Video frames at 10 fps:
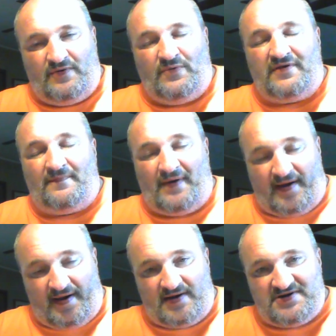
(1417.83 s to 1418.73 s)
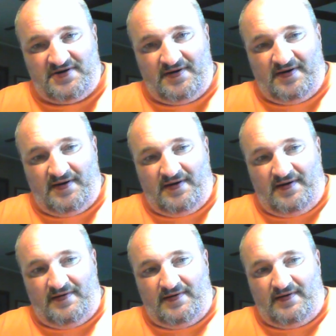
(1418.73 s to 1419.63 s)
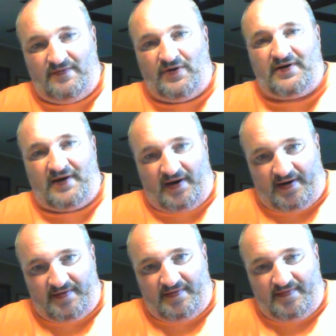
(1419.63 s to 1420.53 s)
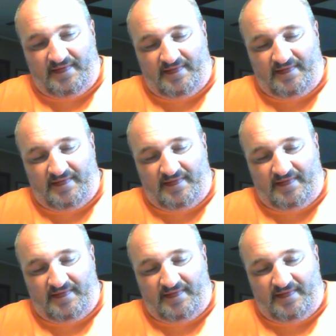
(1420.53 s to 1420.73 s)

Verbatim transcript: with a badge, with a gun,